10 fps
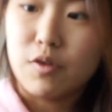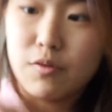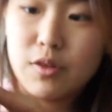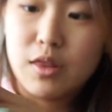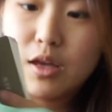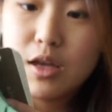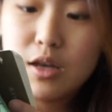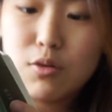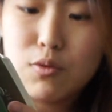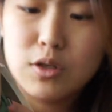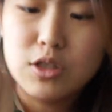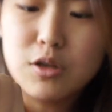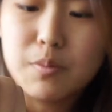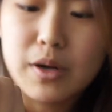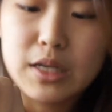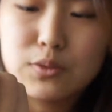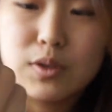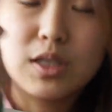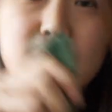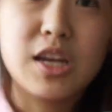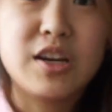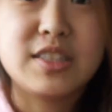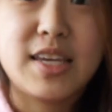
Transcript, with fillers: wrong with it. The original price written here is